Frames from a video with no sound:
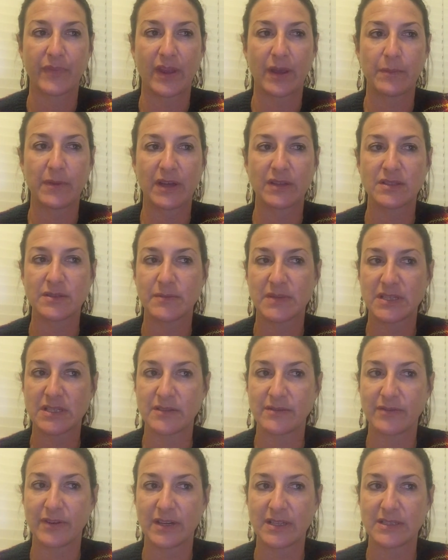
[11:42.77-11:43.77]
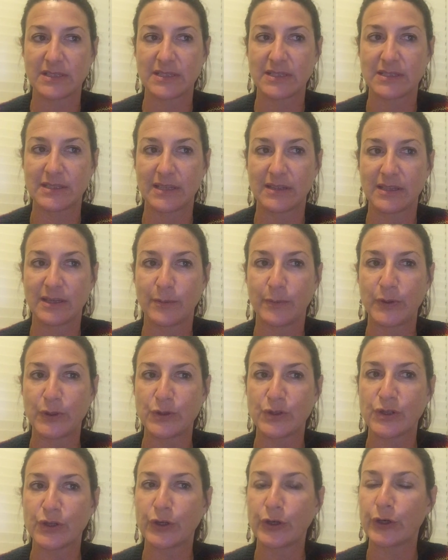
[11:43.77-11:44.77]
about domestic violence is that the
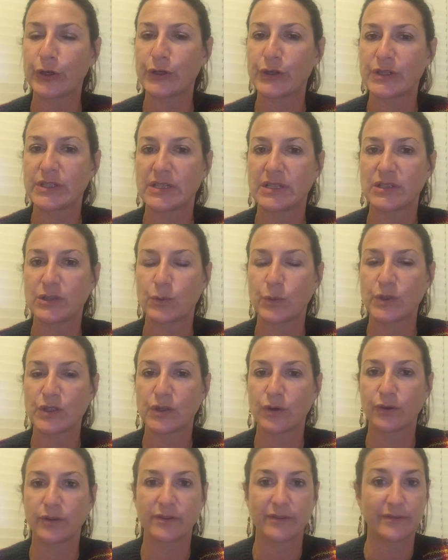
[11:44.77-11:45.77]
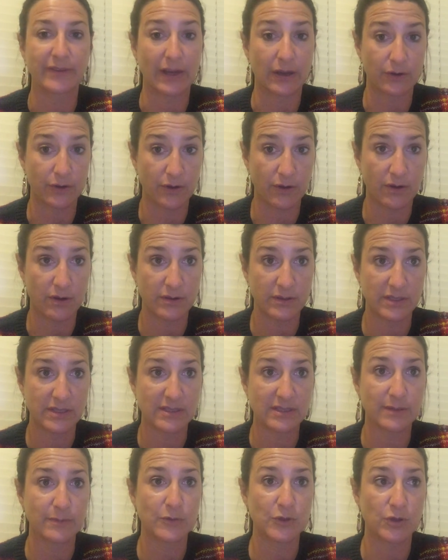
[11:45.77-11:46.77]
abuse occurs as a result of
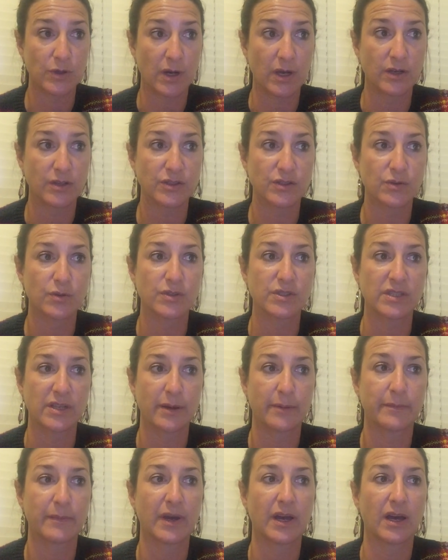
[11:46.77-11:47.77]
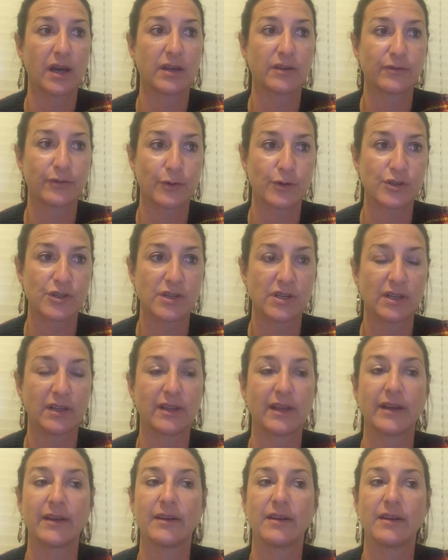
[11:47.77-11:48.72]
alcoholism, drugs, or some unfortunate